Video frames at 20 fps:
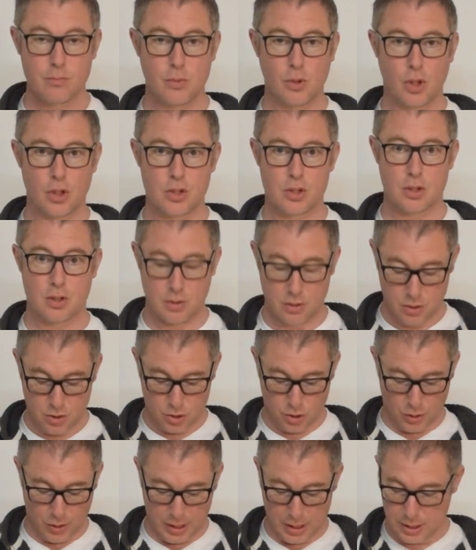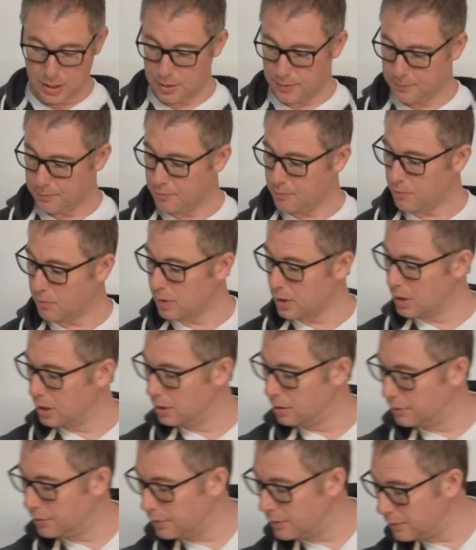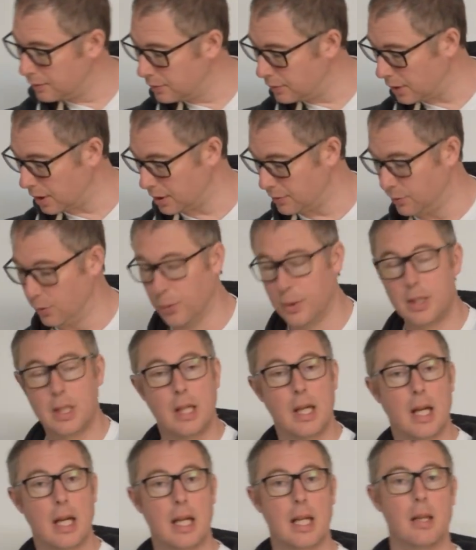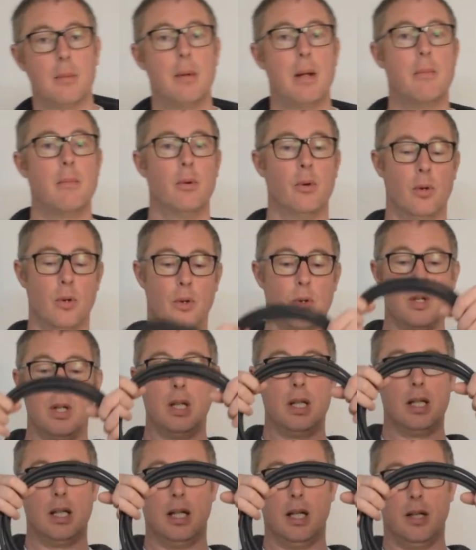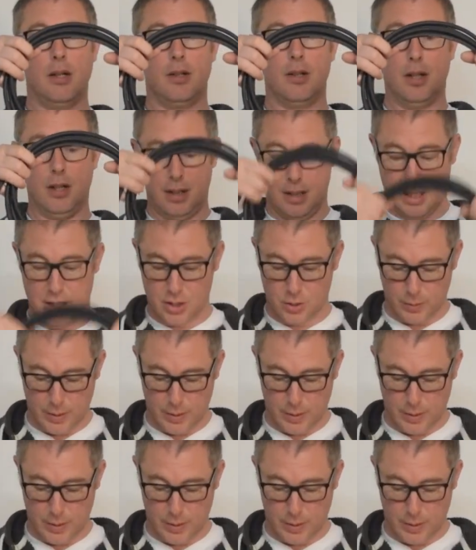nice joins. I've fast forwarded a little bit more undone. It's